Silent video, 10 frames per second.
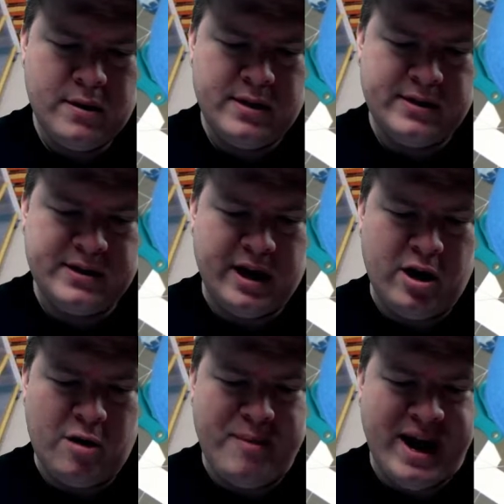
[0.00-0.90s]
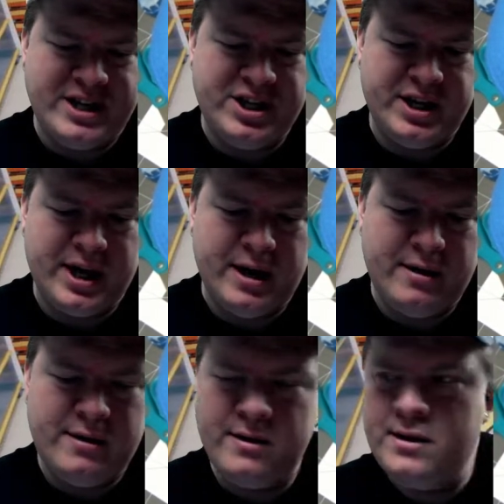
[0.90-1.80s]
It's getting all patchy again.
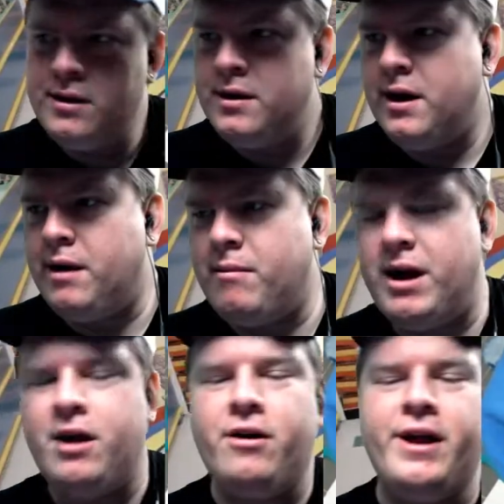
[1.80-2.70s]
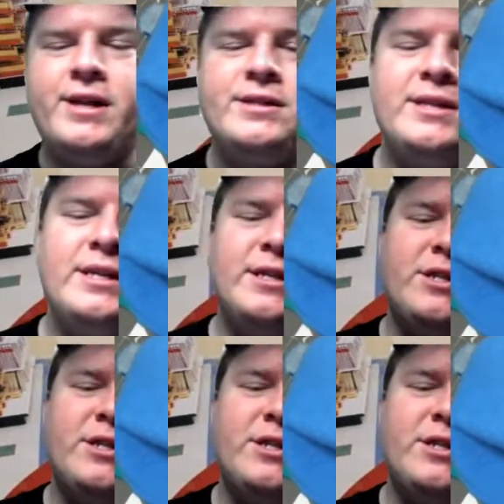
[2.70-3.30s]
And my internet says it's